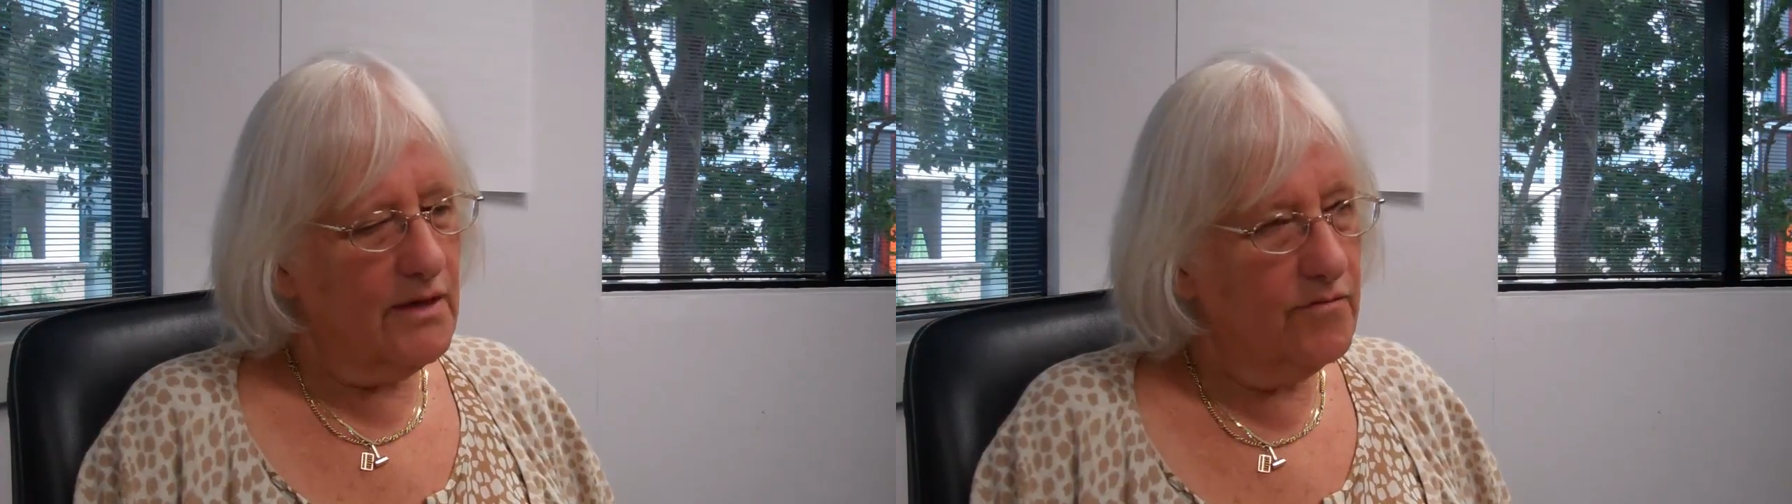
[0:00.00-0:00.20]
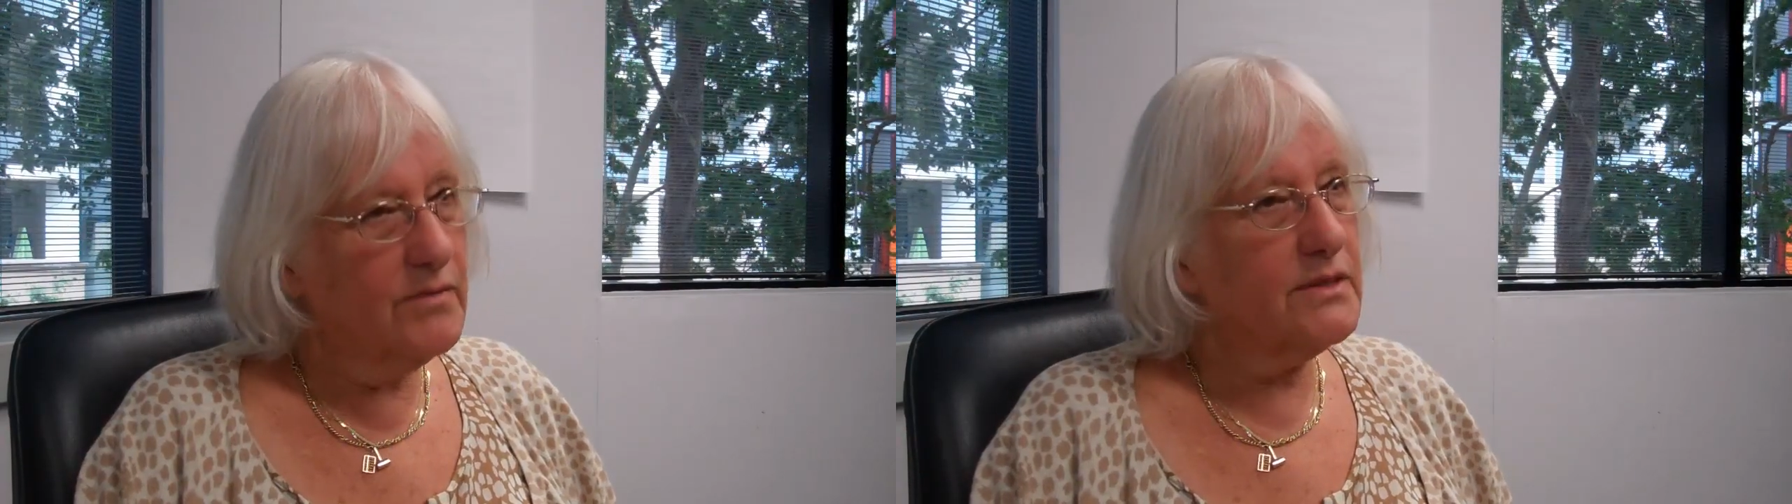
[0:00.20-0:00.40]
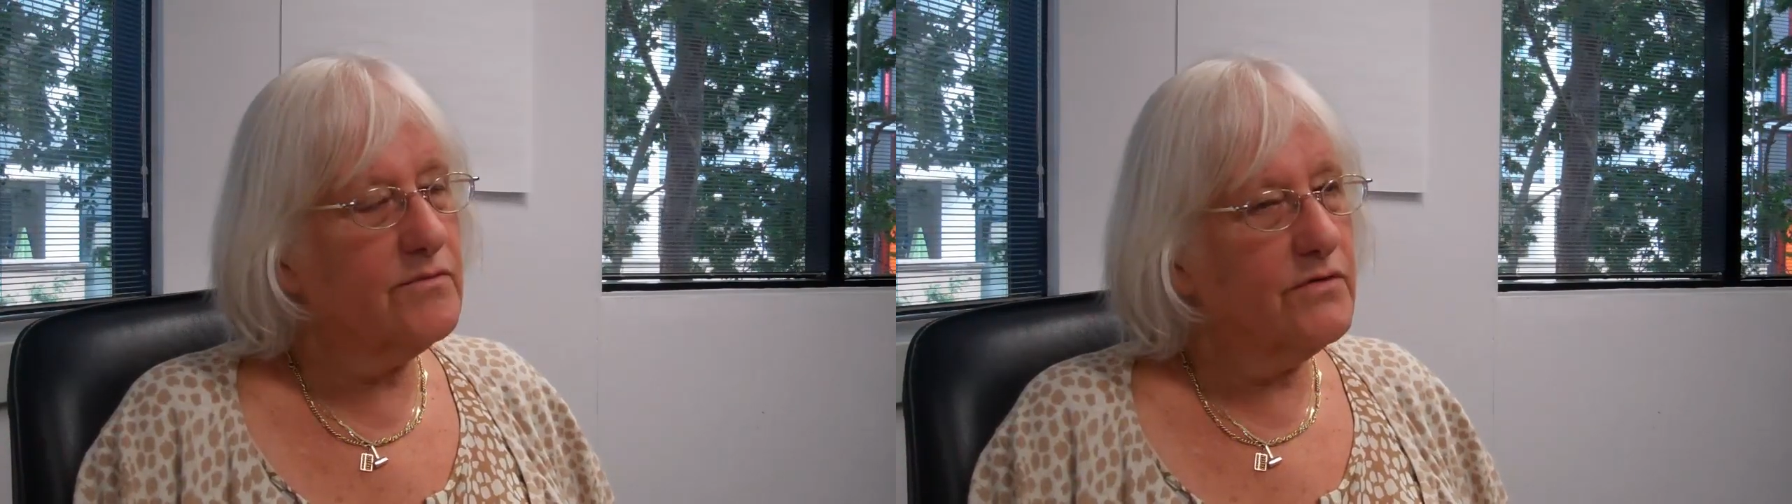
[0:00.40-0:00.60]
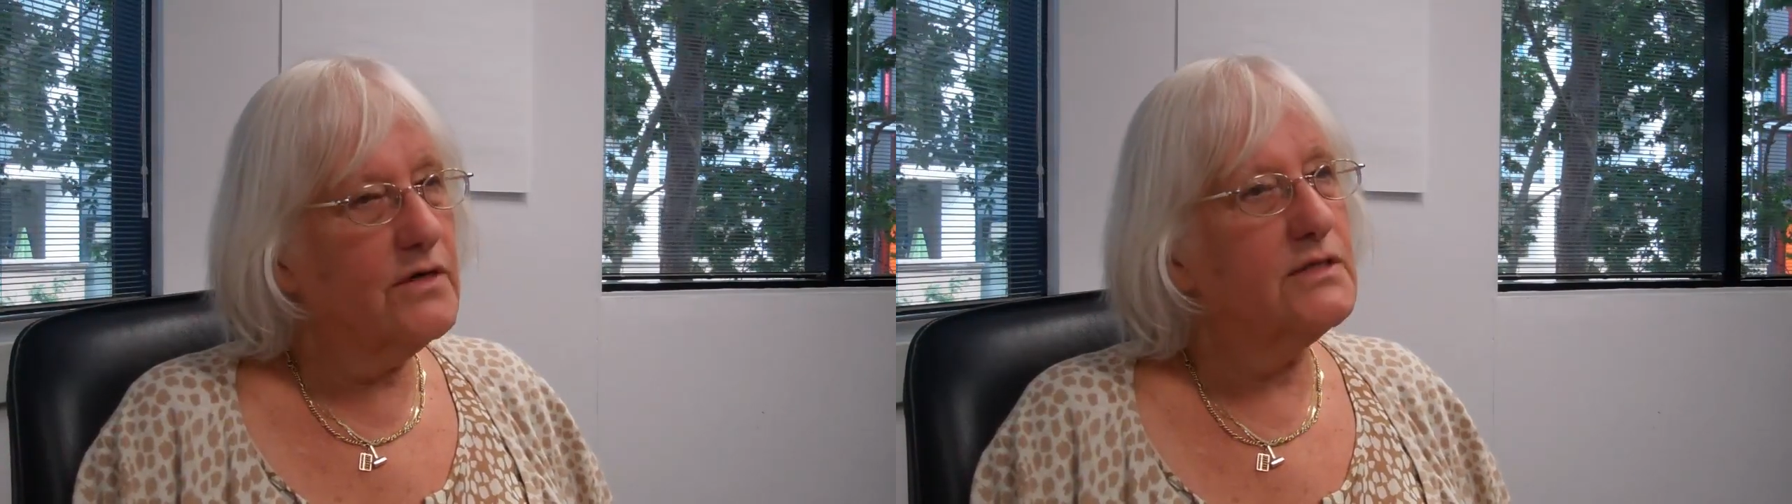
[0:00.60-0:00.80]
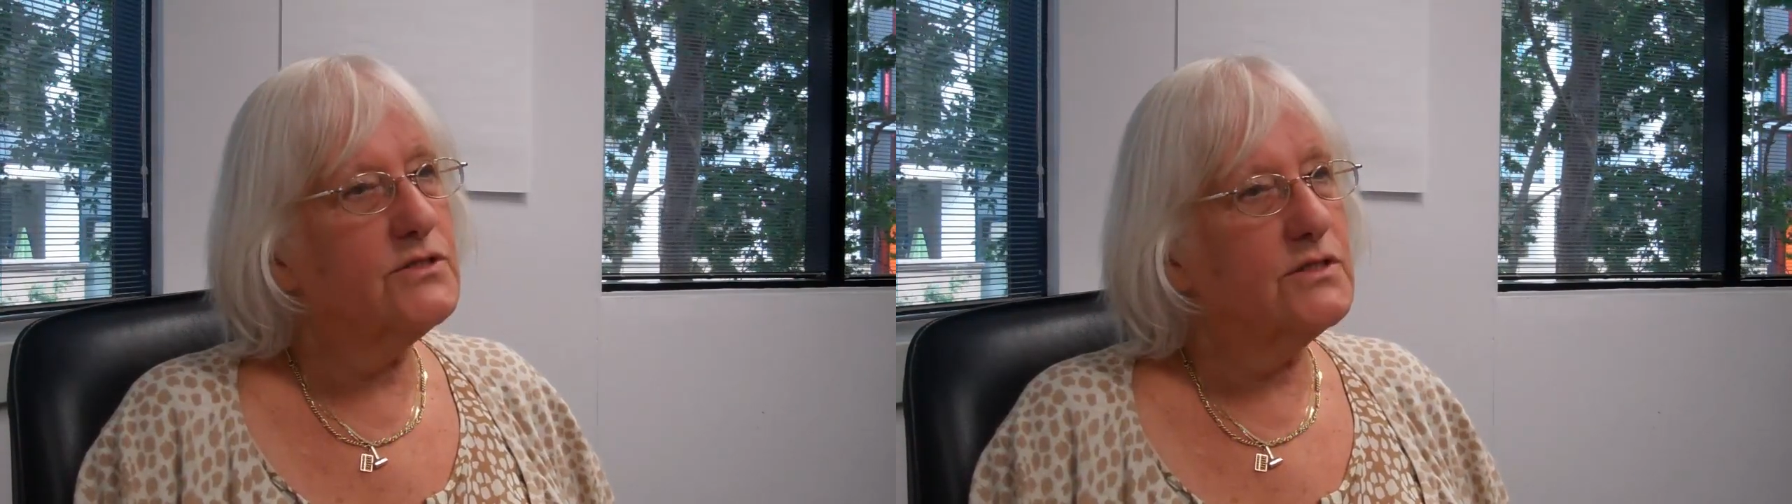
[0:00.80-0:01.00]
government
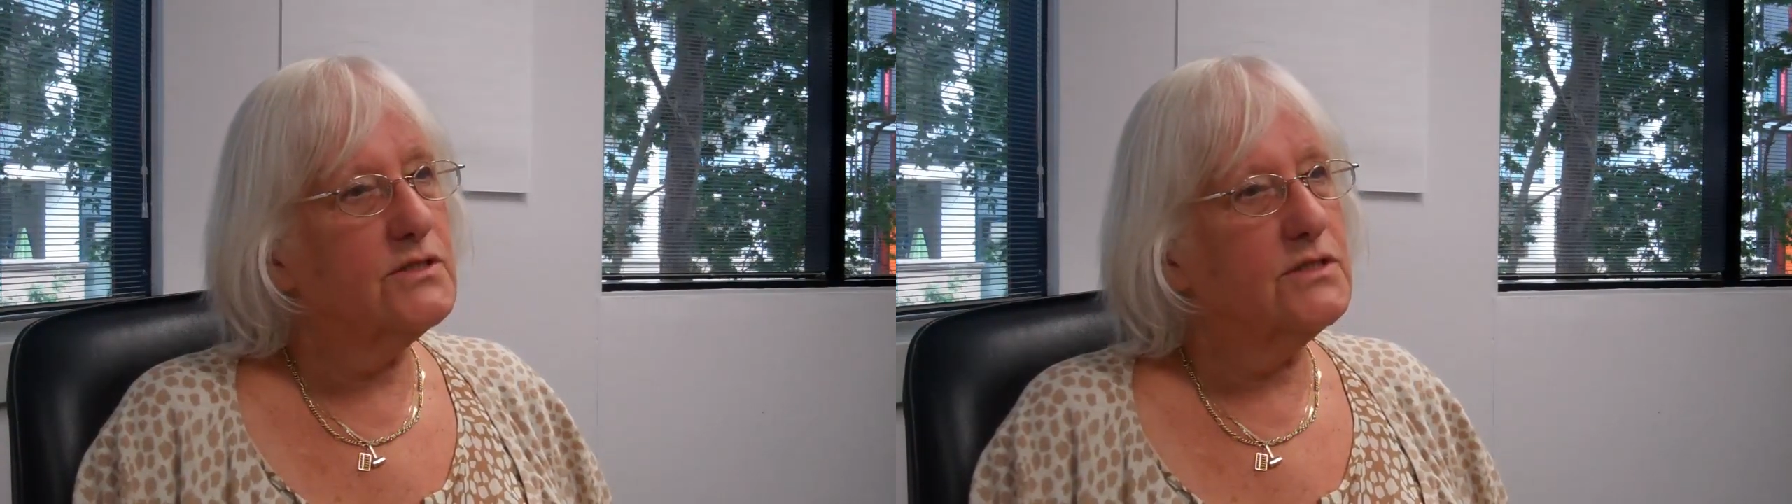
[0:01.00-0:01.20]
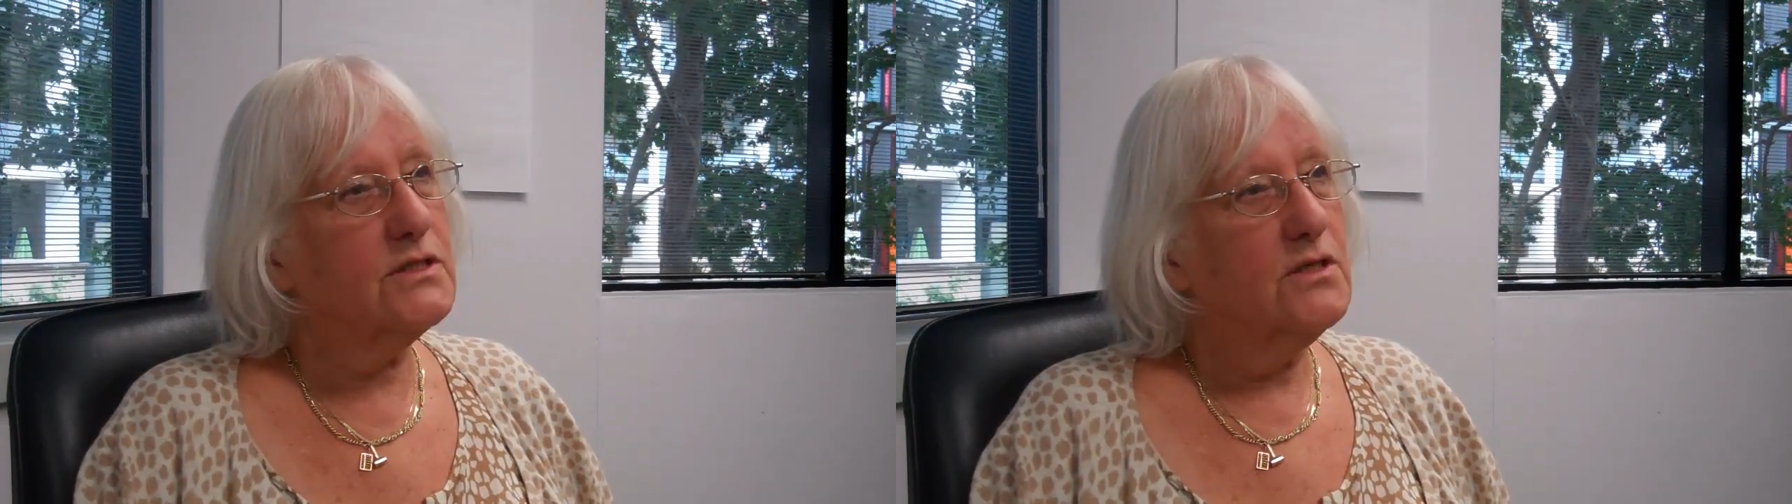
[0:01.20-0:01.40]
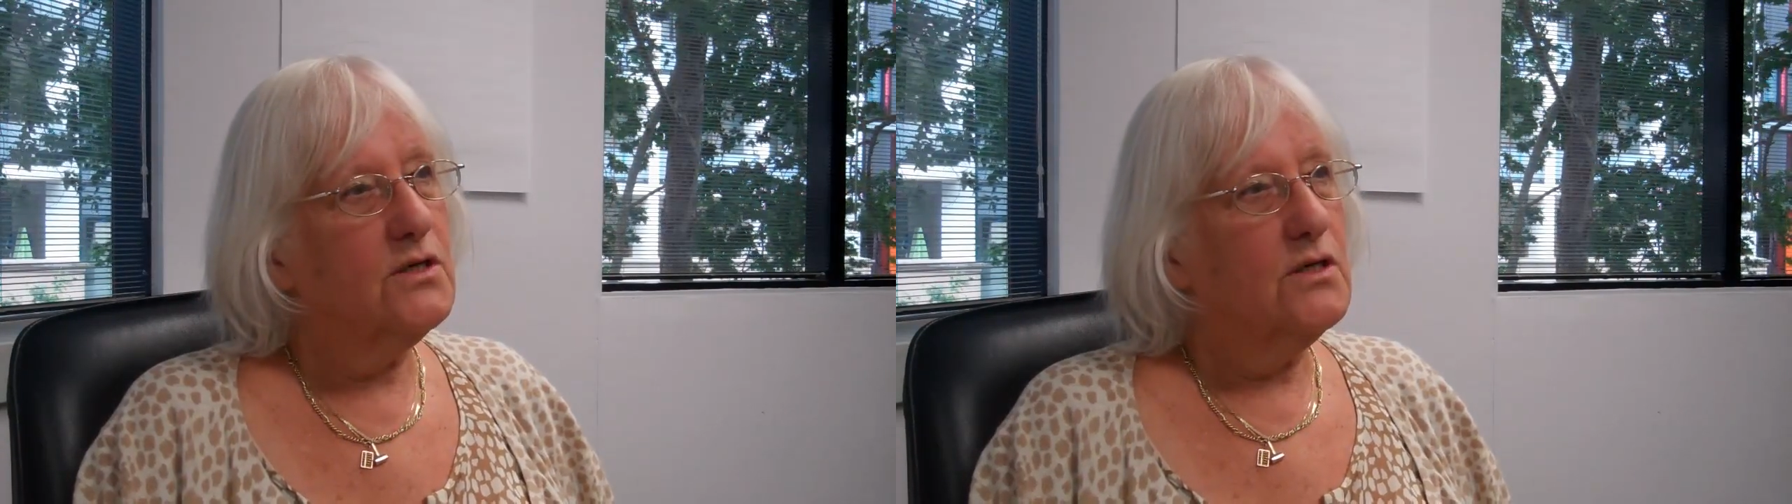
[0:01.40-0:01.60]
advisors